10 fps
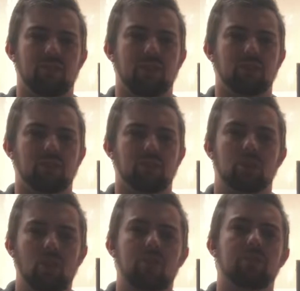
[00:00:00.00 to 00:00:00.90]
voucher. So
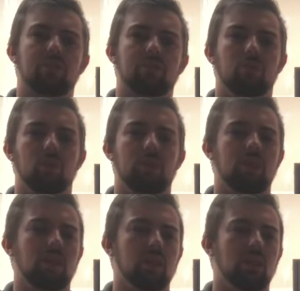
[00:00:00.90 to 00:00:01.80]
I offered 40.
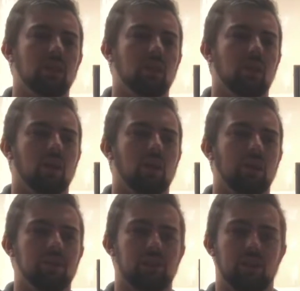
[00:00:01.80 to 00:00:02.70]

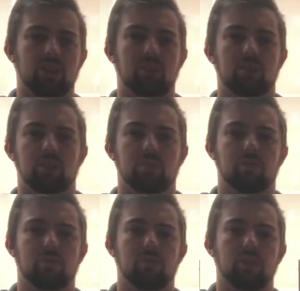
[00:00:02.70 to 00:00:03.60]
It was accepted as
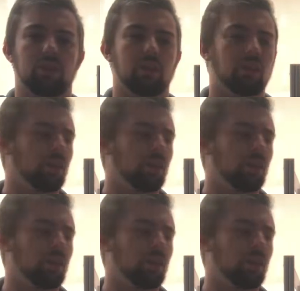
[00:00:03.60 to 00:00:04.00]
40.